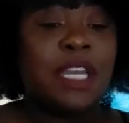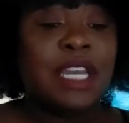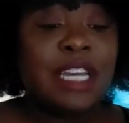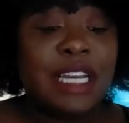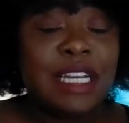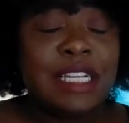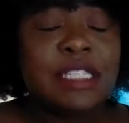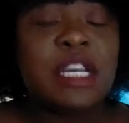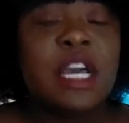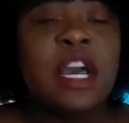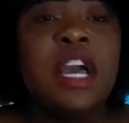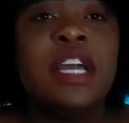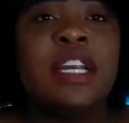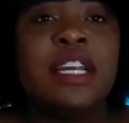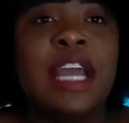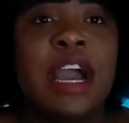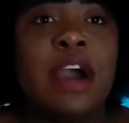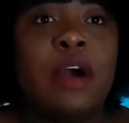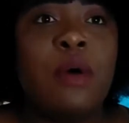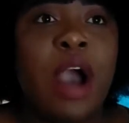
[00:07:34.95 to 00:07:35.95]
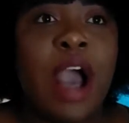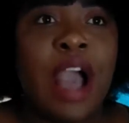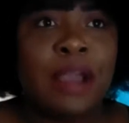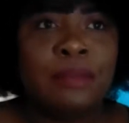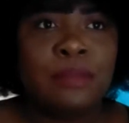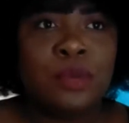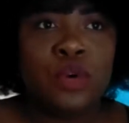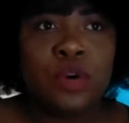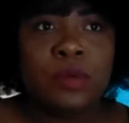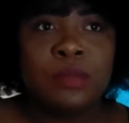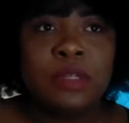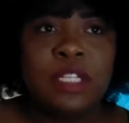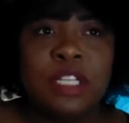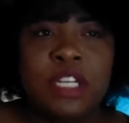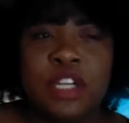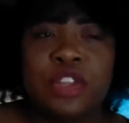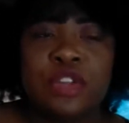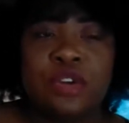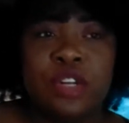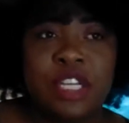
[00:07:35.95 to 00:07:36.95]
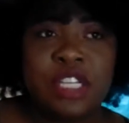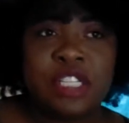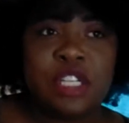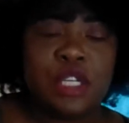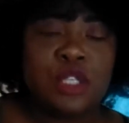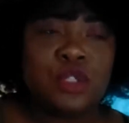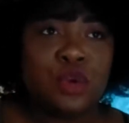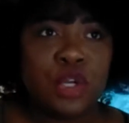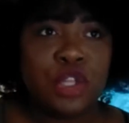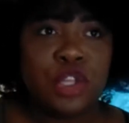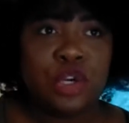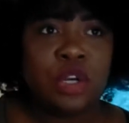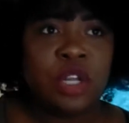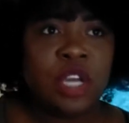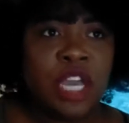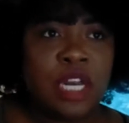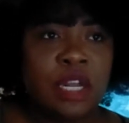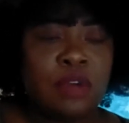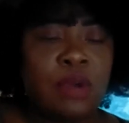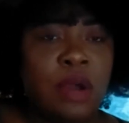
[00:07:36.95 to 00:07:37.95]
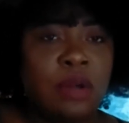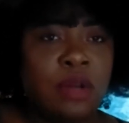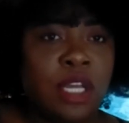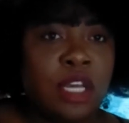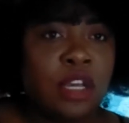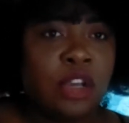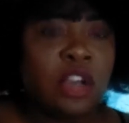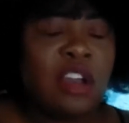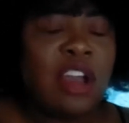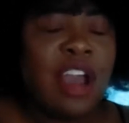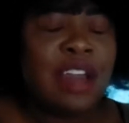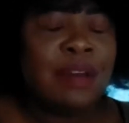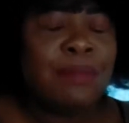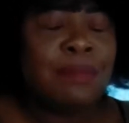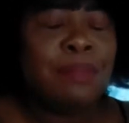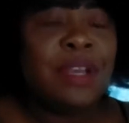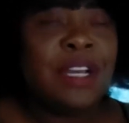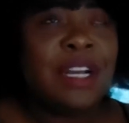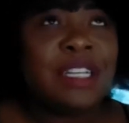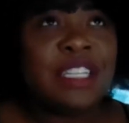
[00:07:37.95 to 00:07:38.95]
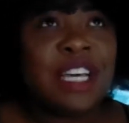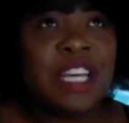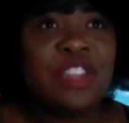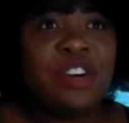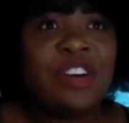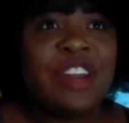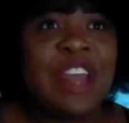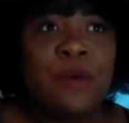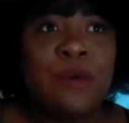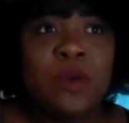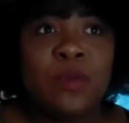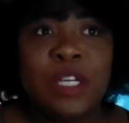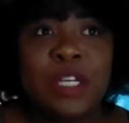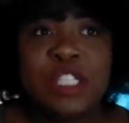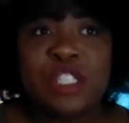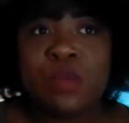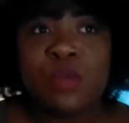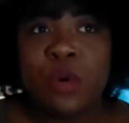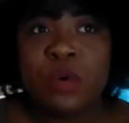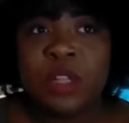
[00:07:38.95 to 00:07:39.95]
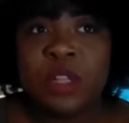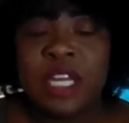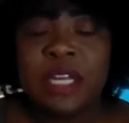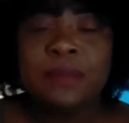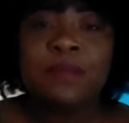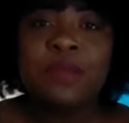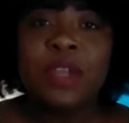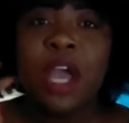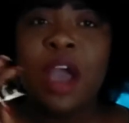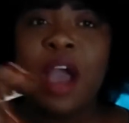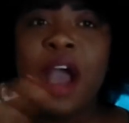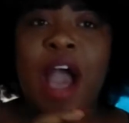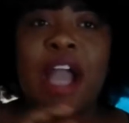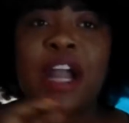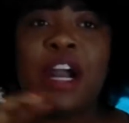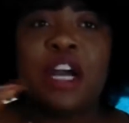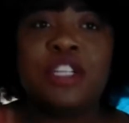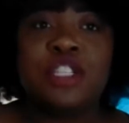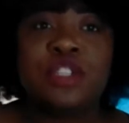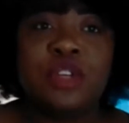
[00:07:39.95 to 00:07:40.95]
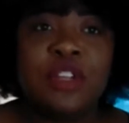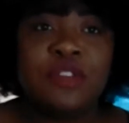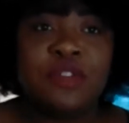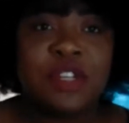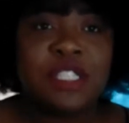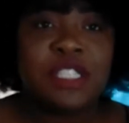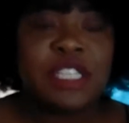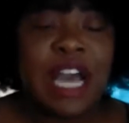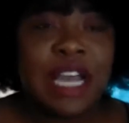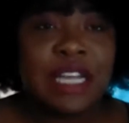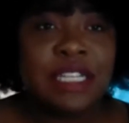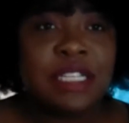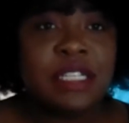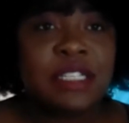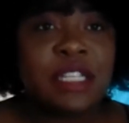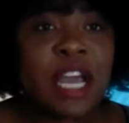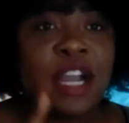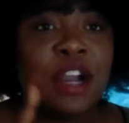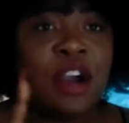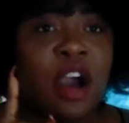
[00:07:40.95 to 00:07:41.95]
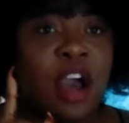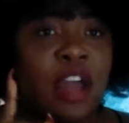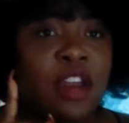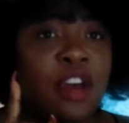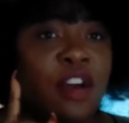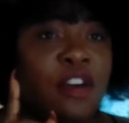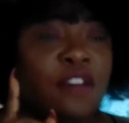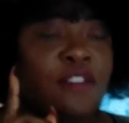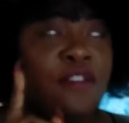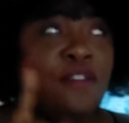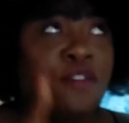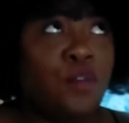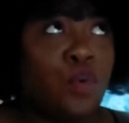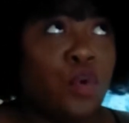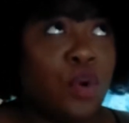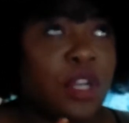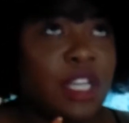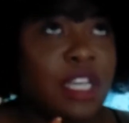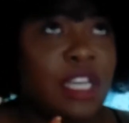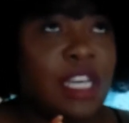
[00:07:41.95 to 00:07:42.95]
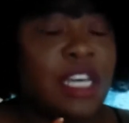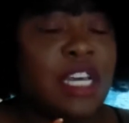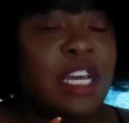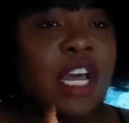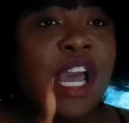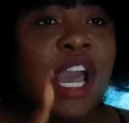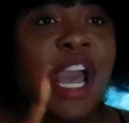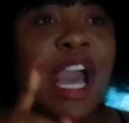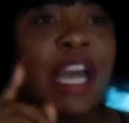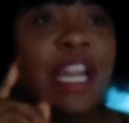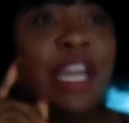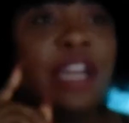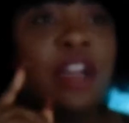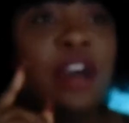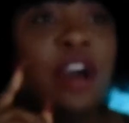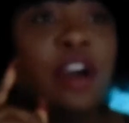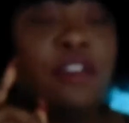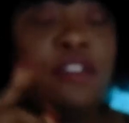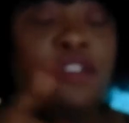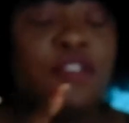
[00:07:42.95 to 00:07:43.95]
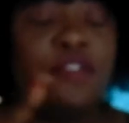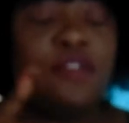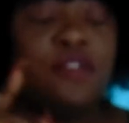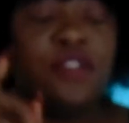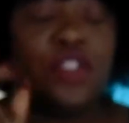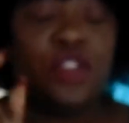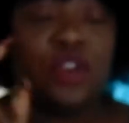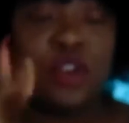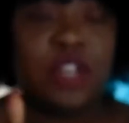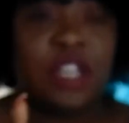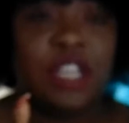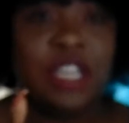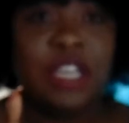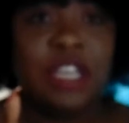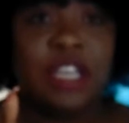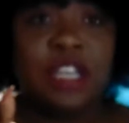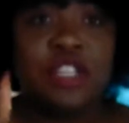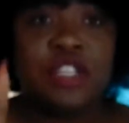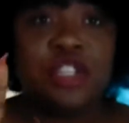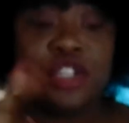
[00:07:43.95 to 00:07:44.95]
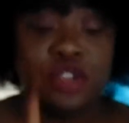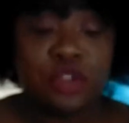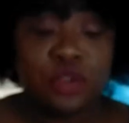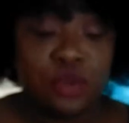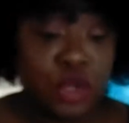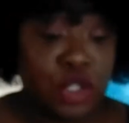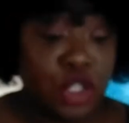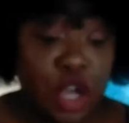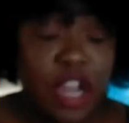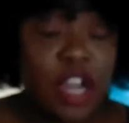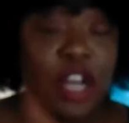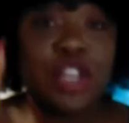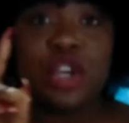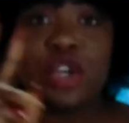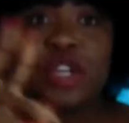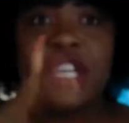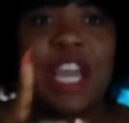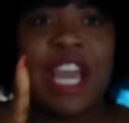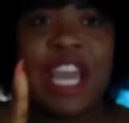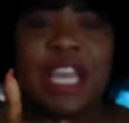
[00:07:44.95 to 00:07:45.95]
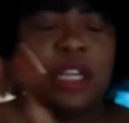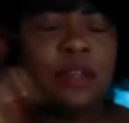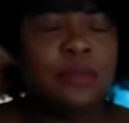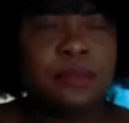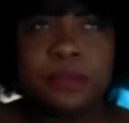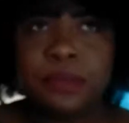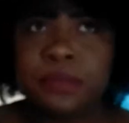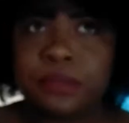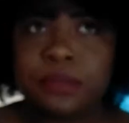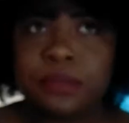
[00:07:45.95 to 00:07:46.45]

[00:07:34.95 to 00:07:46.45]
big it is. Now I'm normally a 36 or a 38 around here, and because I thought I would be swollen, I got two different sizes. I got a 40 and a 38.